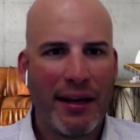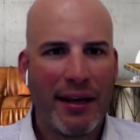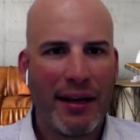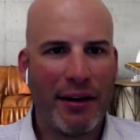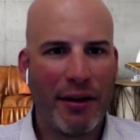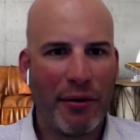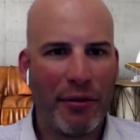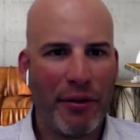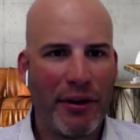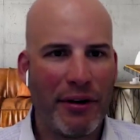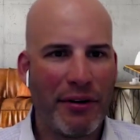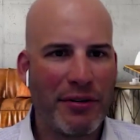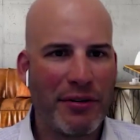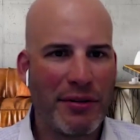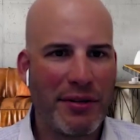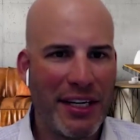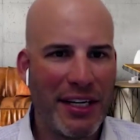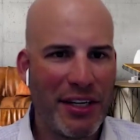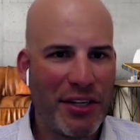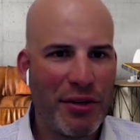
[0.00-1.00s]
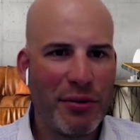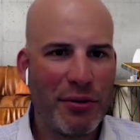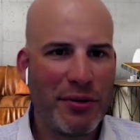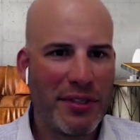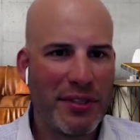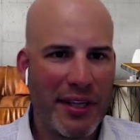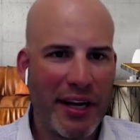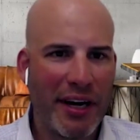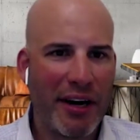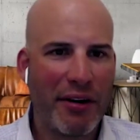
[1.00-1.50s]
there's issues
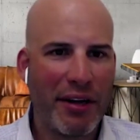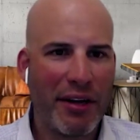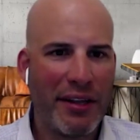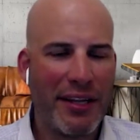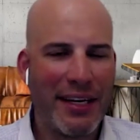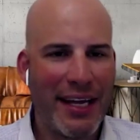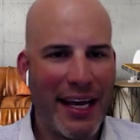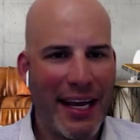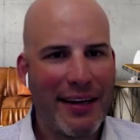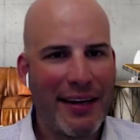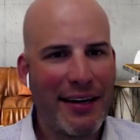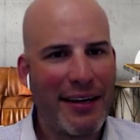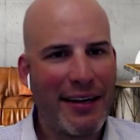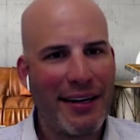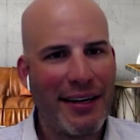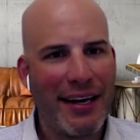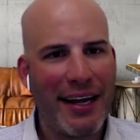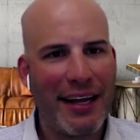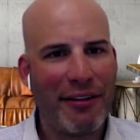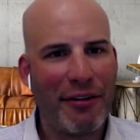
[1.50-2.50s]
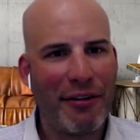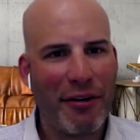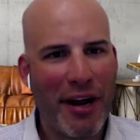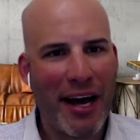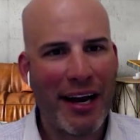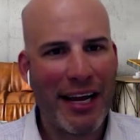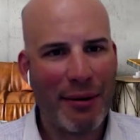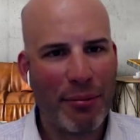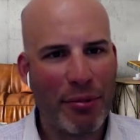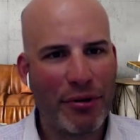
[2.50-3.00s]
there in the data, and they're
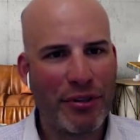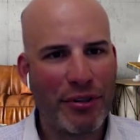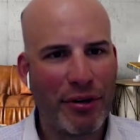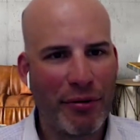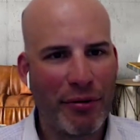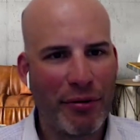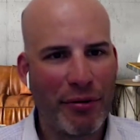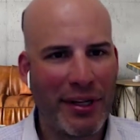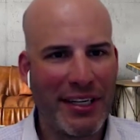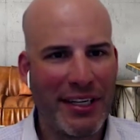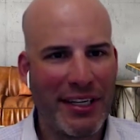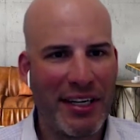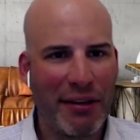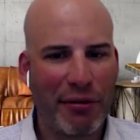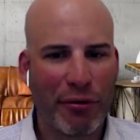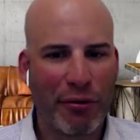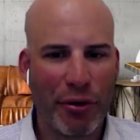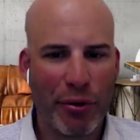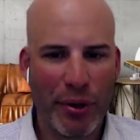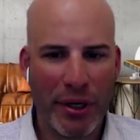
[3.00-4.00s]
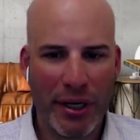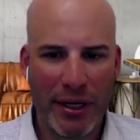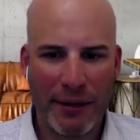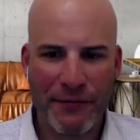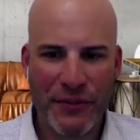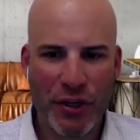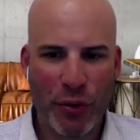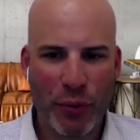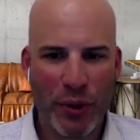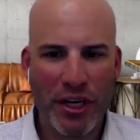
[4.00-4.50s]
not able to really see through it.
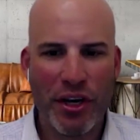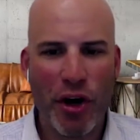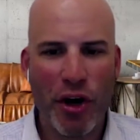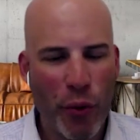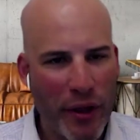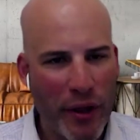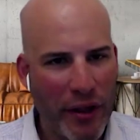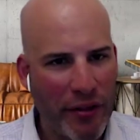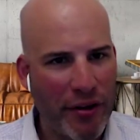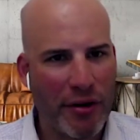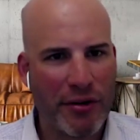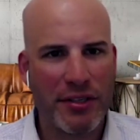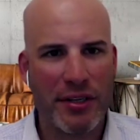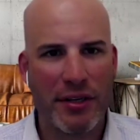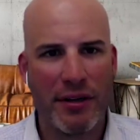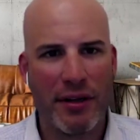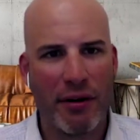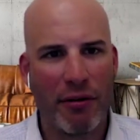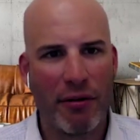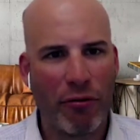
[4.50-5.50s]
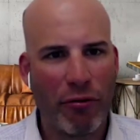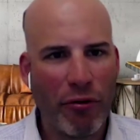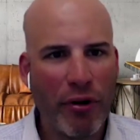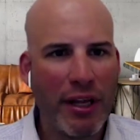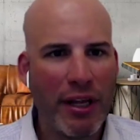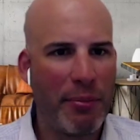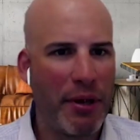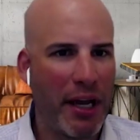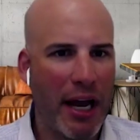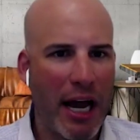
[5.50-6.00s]
So we know that there's a
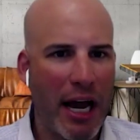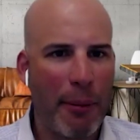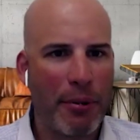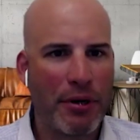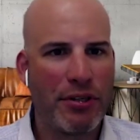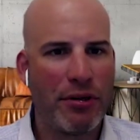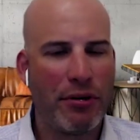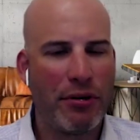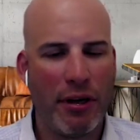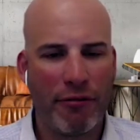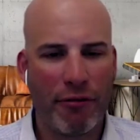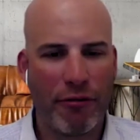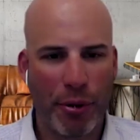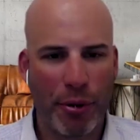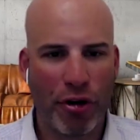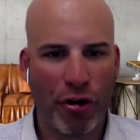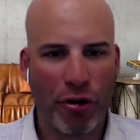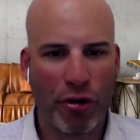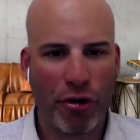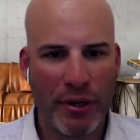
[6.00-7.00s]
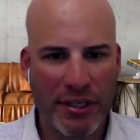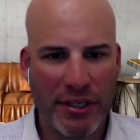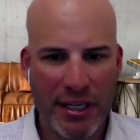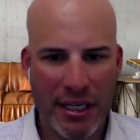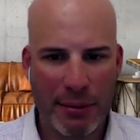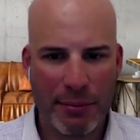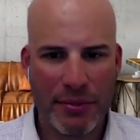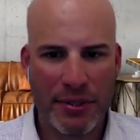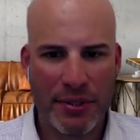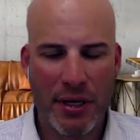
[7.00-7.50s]
really big opportunity for procurement
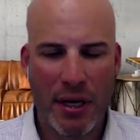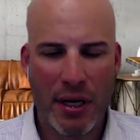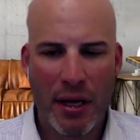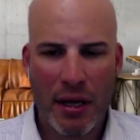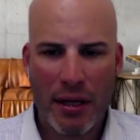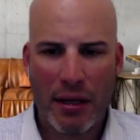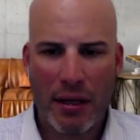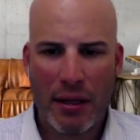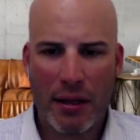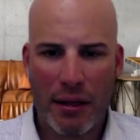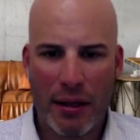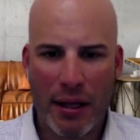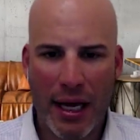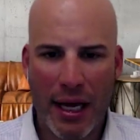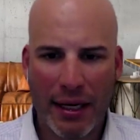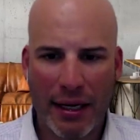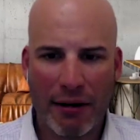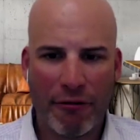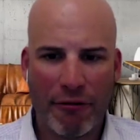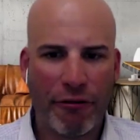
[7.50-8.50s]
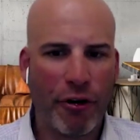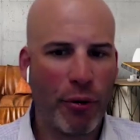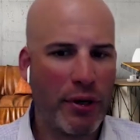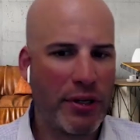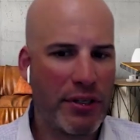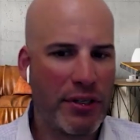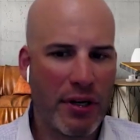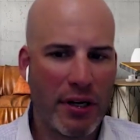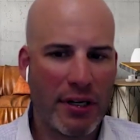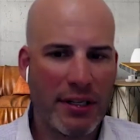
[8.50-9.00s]
teams that can
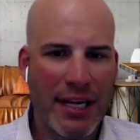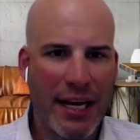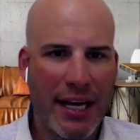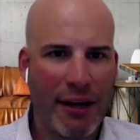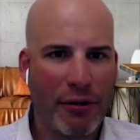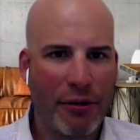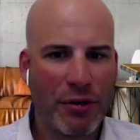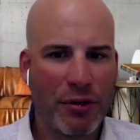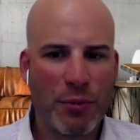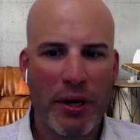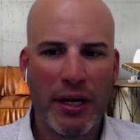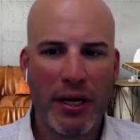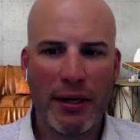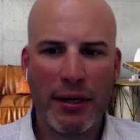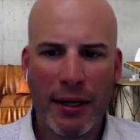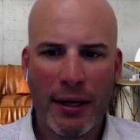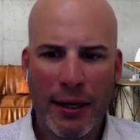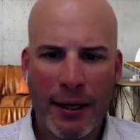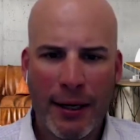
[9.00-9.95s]
focus on tail spend.